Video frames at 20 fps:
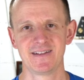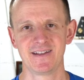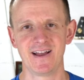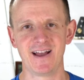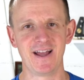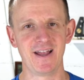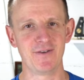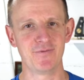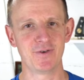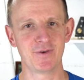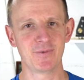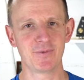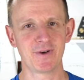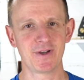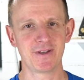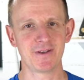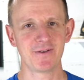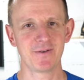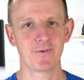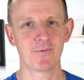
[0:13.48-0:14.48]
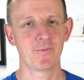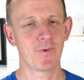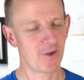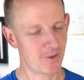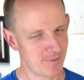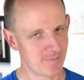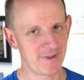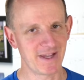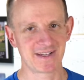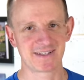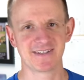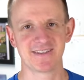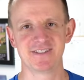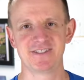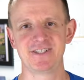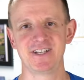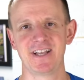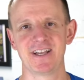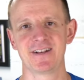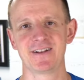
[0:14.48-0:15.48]
Hi everyone, welcome back to the
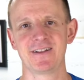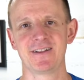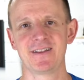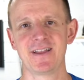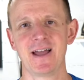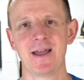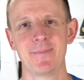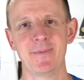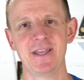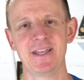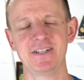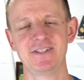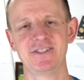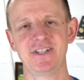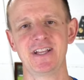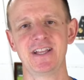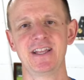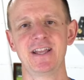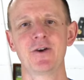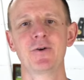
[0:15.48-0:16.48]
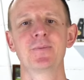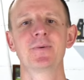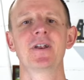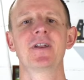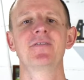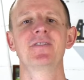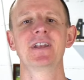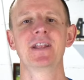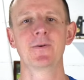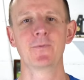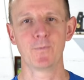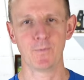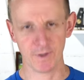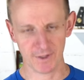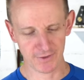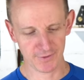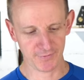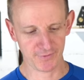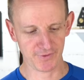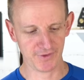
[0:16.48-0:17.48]
channel. I'm AJ, I hope you're having a
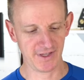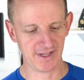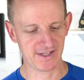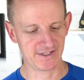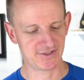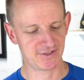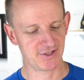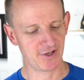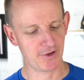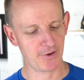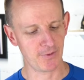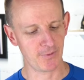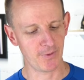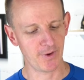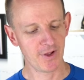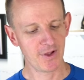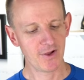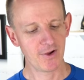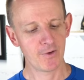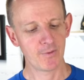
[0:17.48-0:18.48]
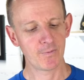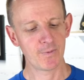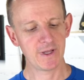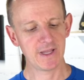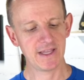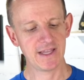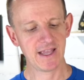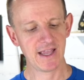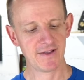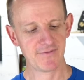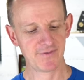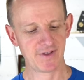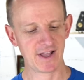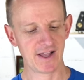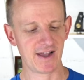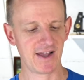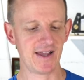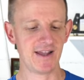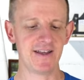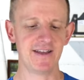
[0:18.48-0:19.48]
wonderful day. So, we have
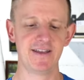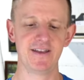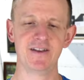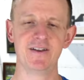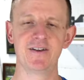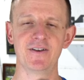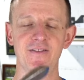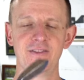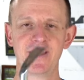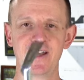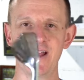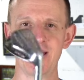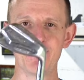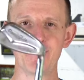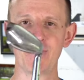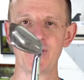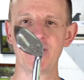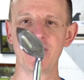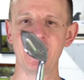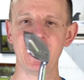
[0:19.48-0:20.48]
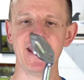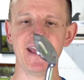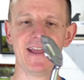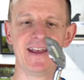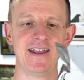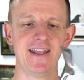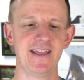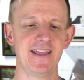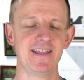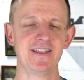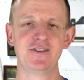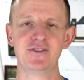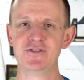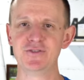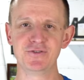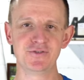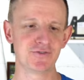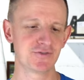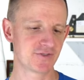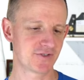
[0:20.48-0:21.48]
got here that I bought at a
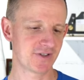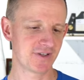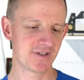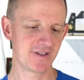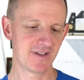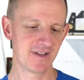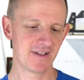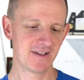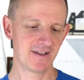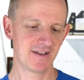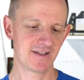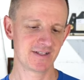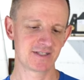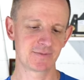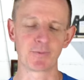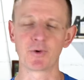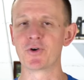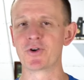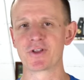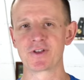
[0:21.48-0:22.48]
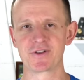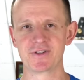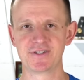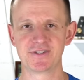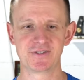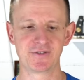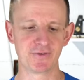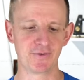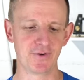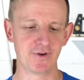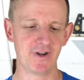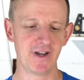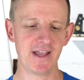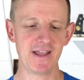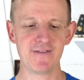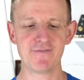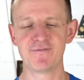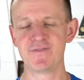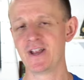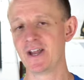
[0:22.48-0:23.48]
used sporting goods store,
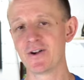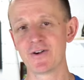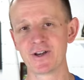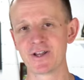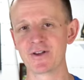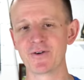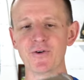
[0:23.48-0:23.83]
a very